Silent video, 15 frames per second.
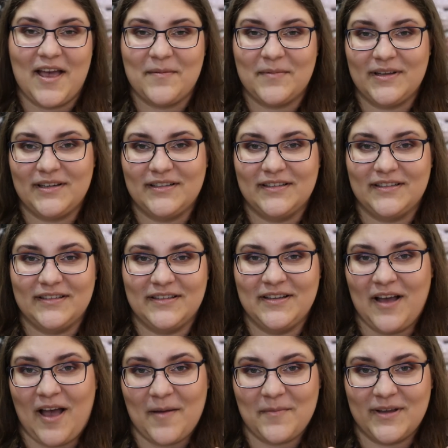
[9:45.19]
I'm
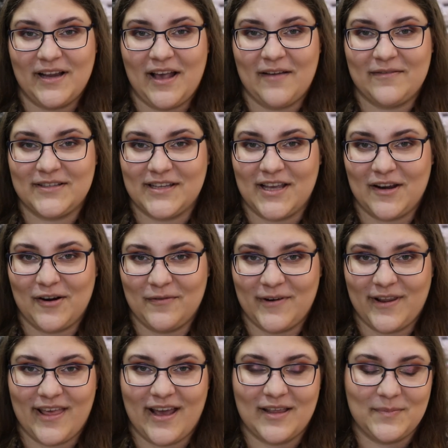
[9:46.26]
gonna have to get over
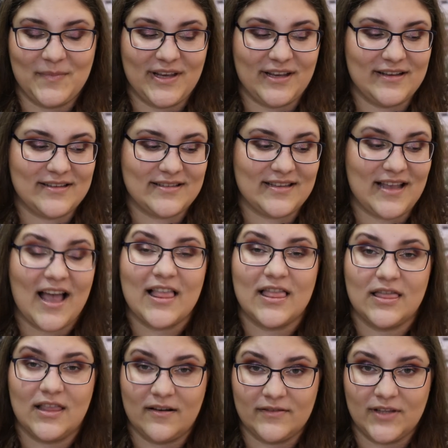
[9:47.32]
that because I
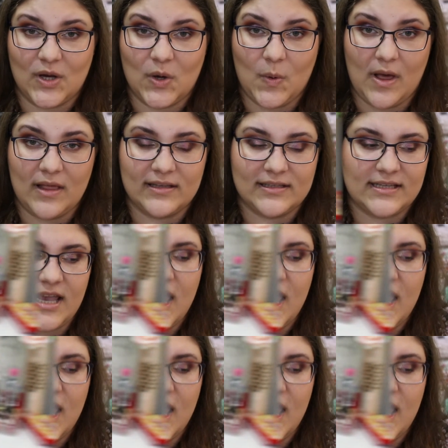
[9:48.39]
love the quality.